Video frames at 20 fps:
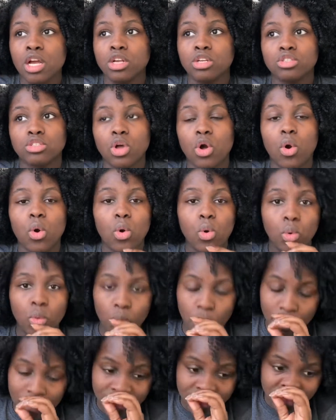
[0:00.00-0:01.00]

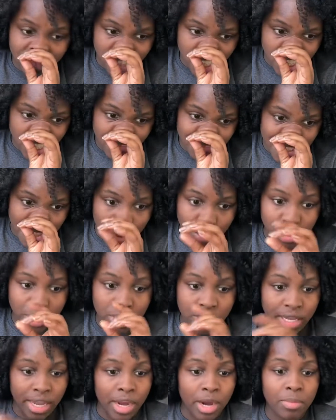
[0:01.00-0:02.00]
So trust me, I was
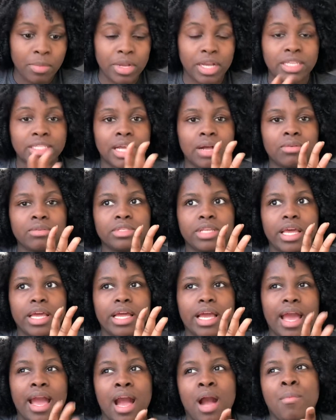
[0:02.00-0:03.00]
scared because I was
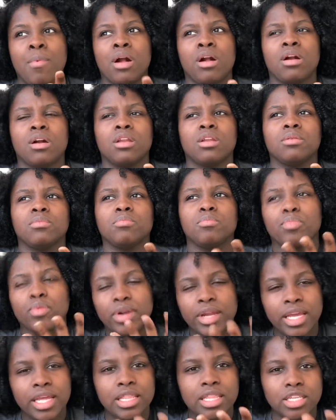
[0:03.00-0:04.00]
like, how am I gonna
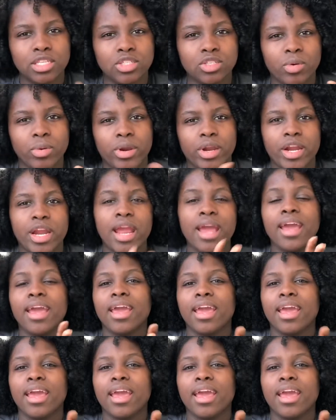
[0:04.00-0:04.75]
braid this to where